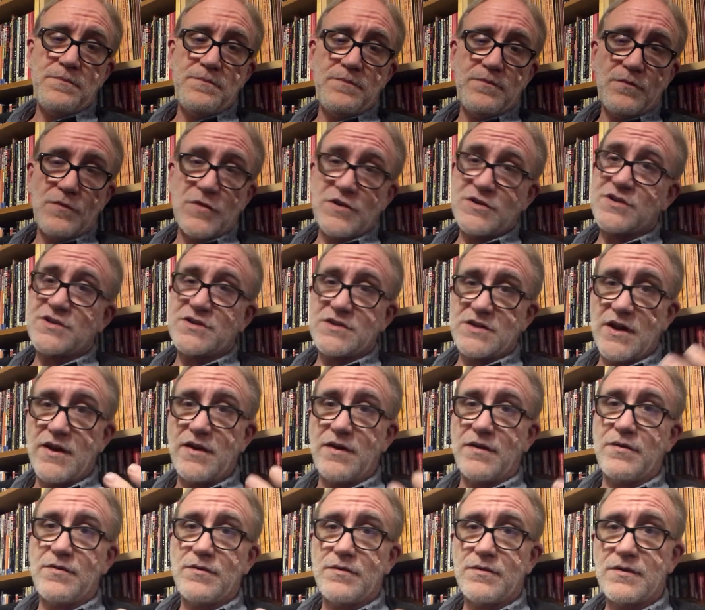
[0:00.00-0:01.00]
which
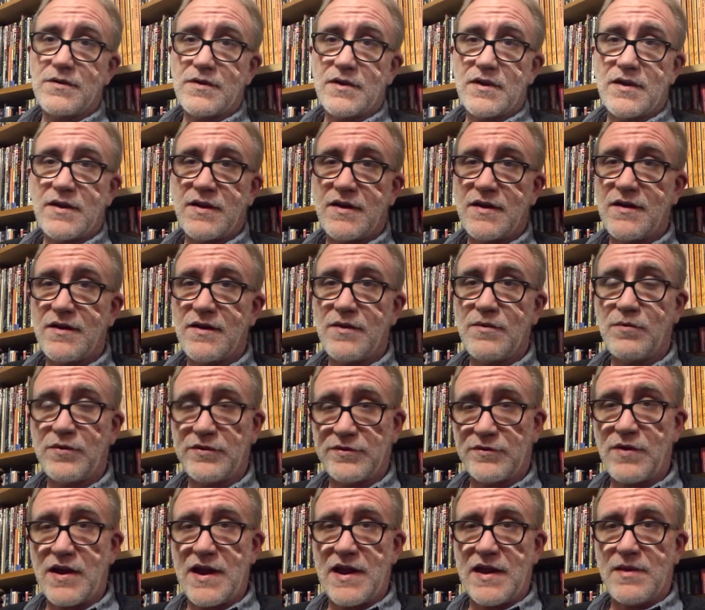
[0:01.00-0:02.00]
was
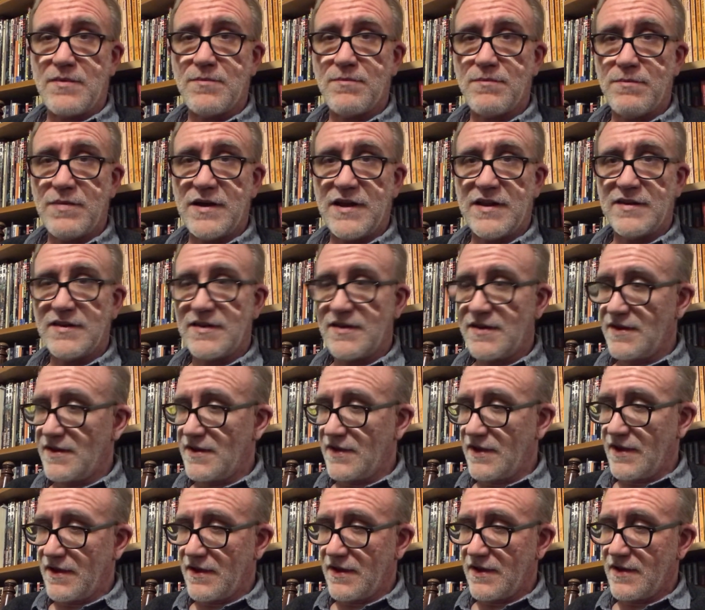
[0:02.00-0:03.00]
great. But
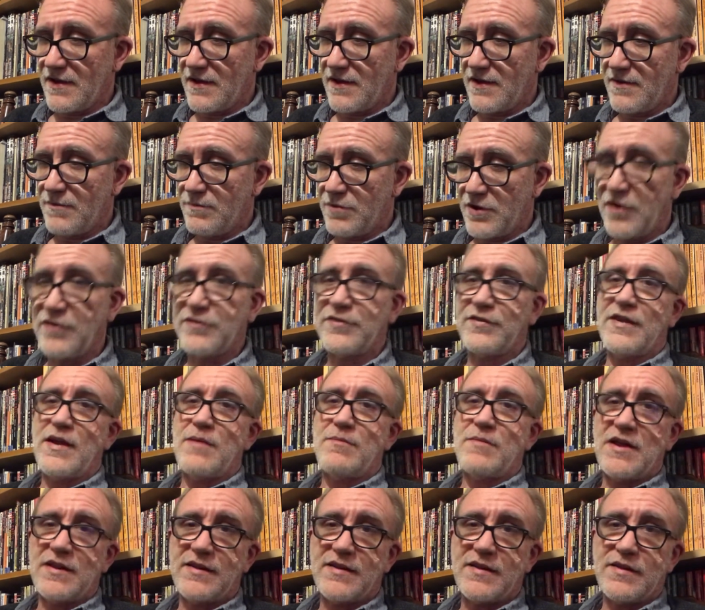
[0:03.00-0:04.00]
also that
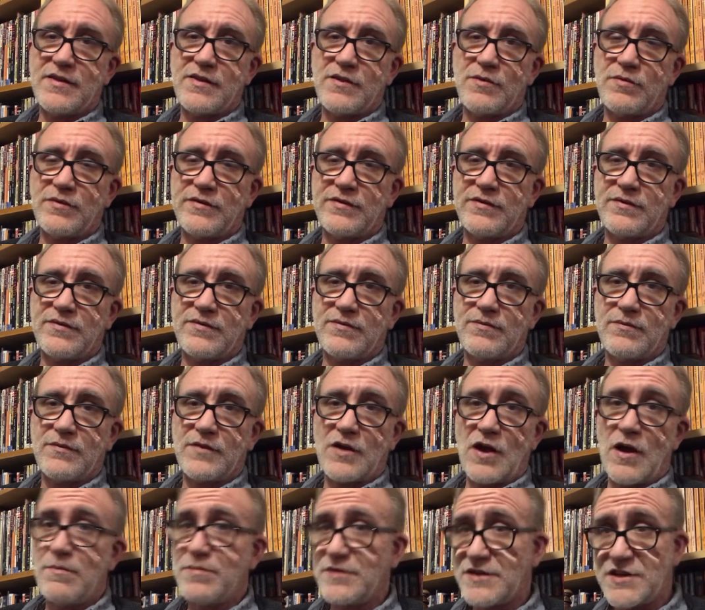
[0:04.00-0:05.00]
meant that there was
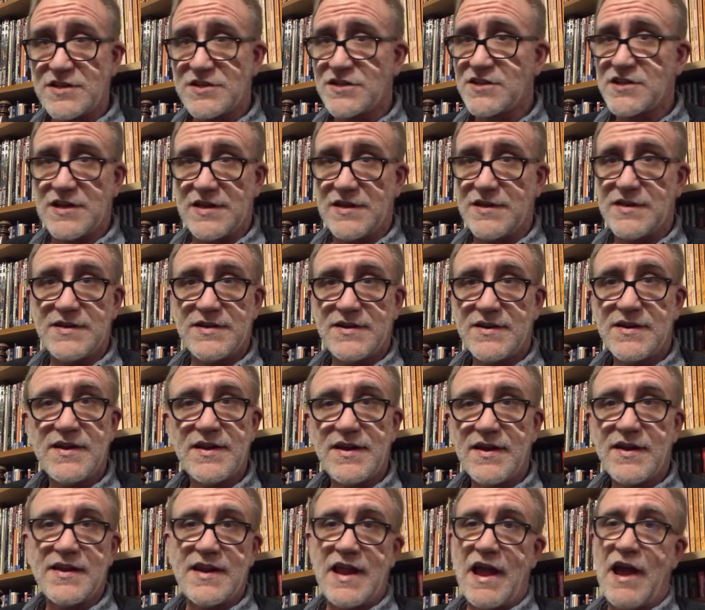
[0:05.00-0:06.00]
competition
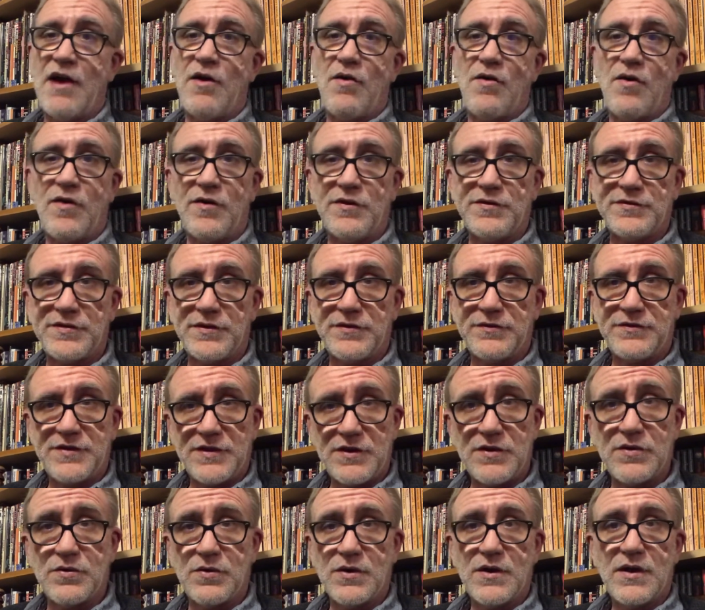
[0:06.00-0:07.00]
now also
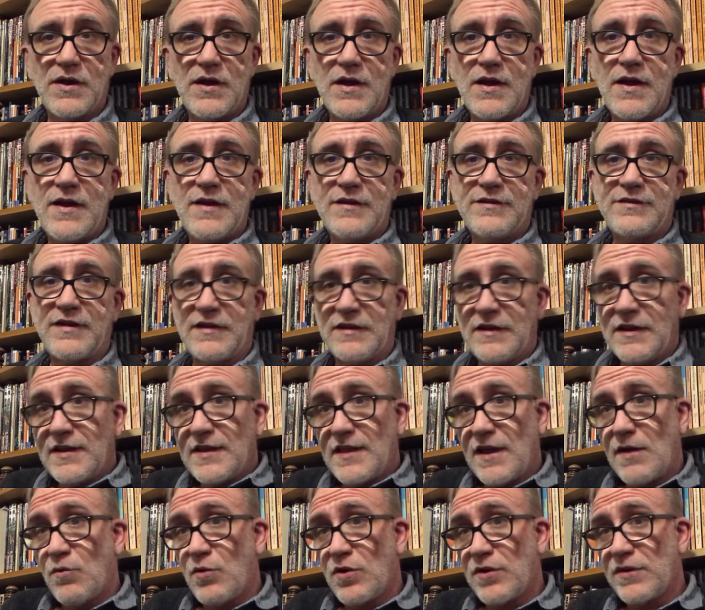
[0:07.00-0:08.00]
too. Suddenly
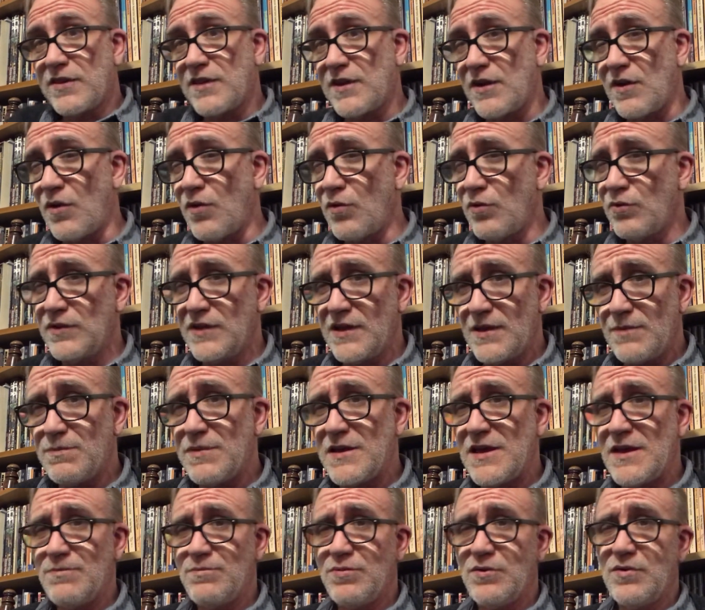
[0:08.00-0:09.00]
they weren't the only
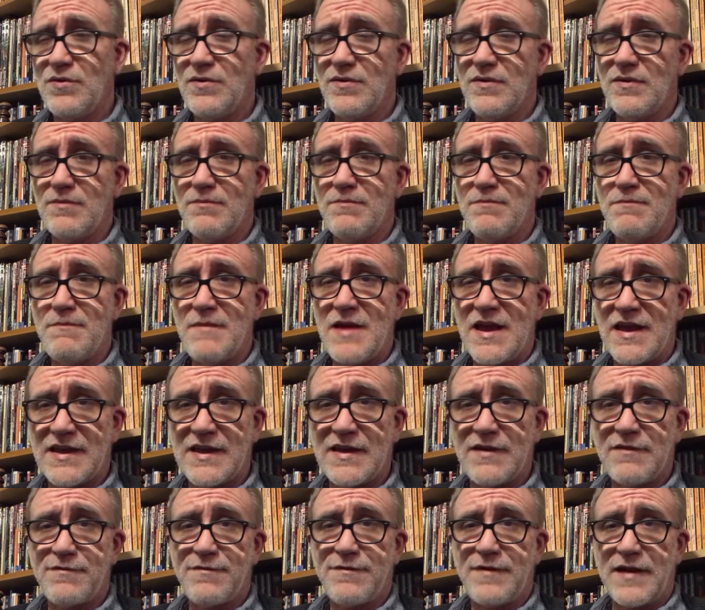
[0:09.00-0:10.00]
people
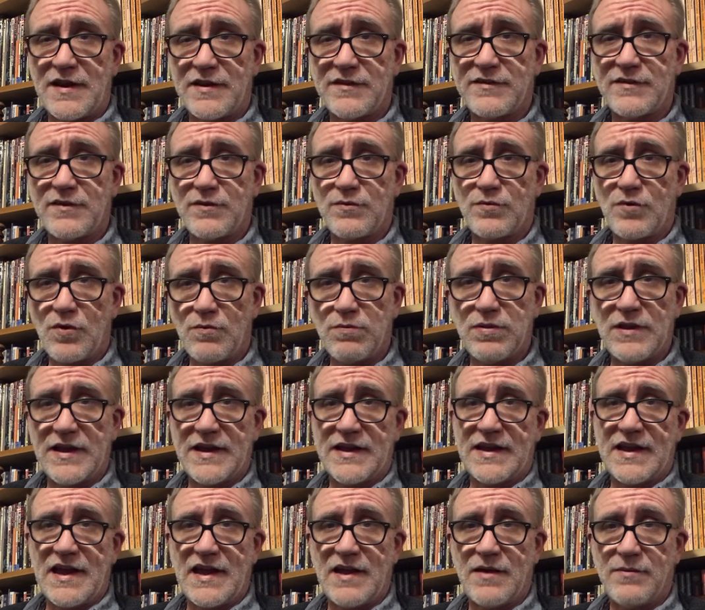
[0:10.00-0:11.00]
making fantasy role playing
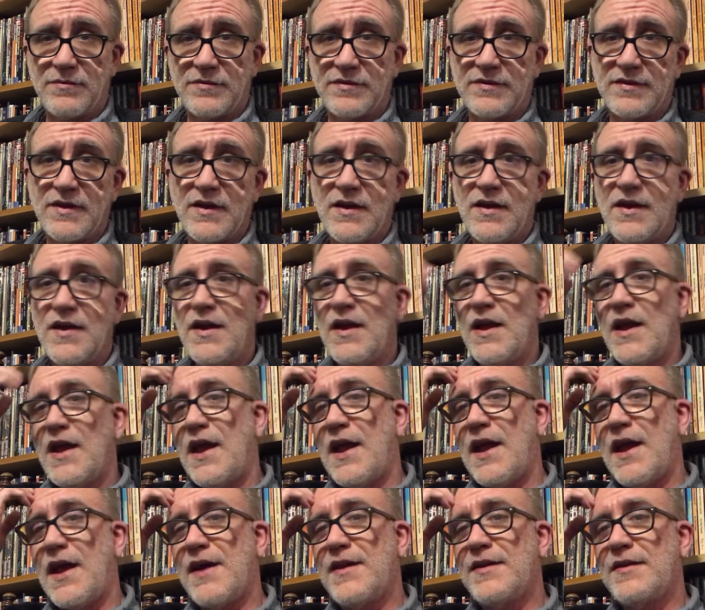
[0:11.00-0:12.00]
games,
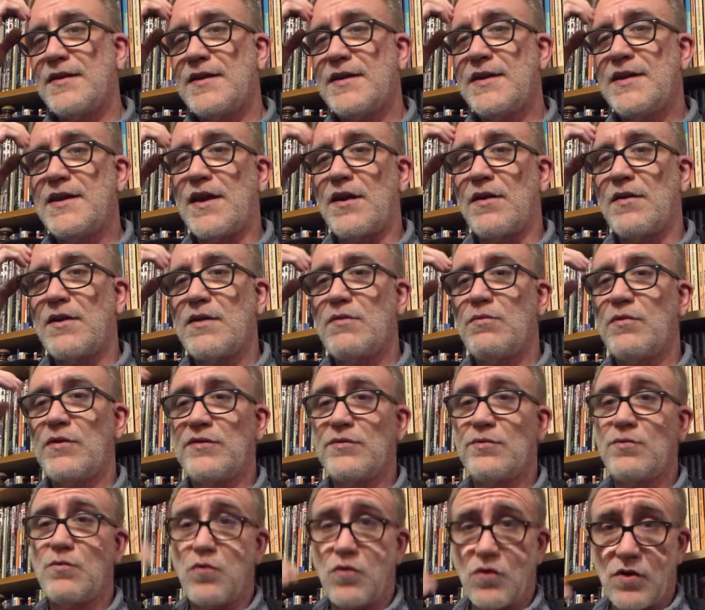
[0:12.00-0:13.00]
and Gary was
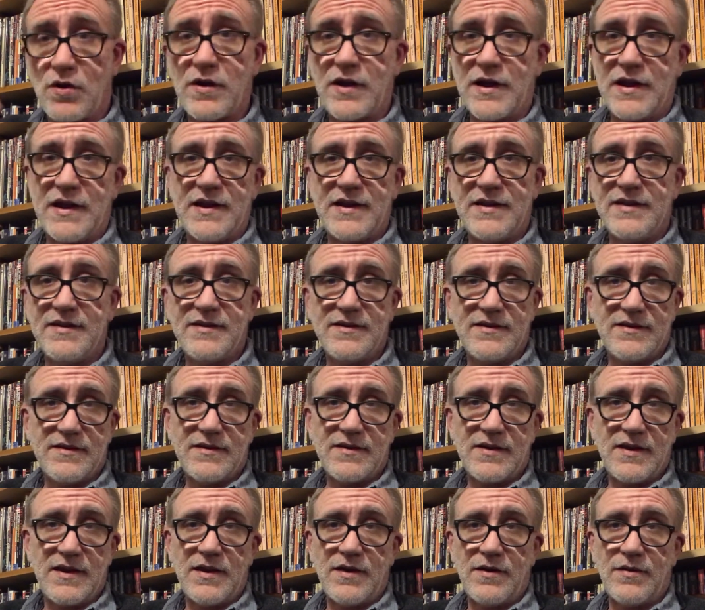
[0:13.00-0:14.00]
worried,
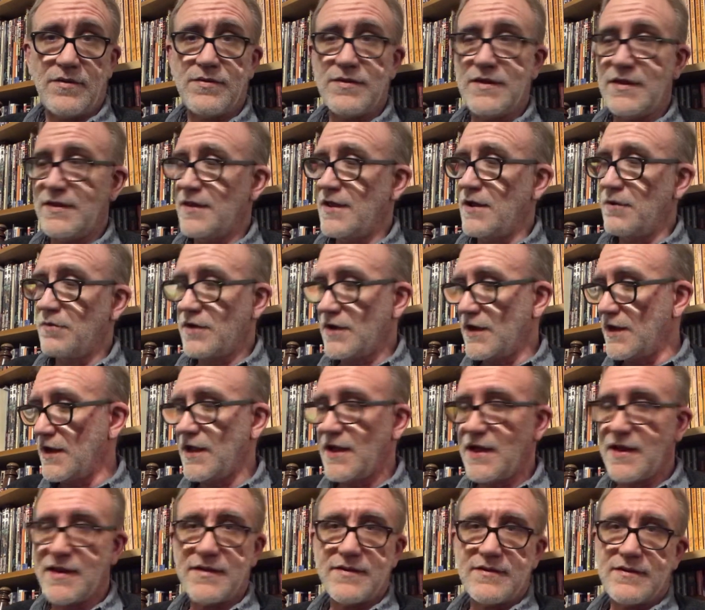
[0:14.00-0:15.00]
that they were going to
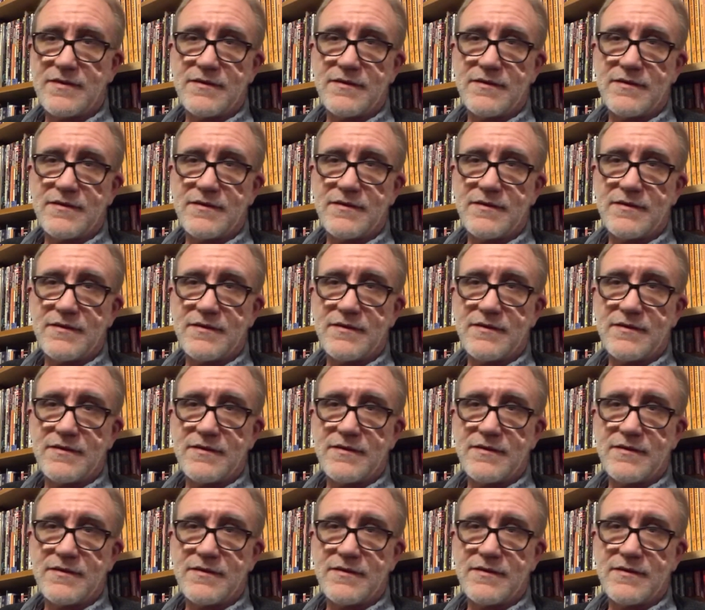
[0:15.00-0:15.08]
get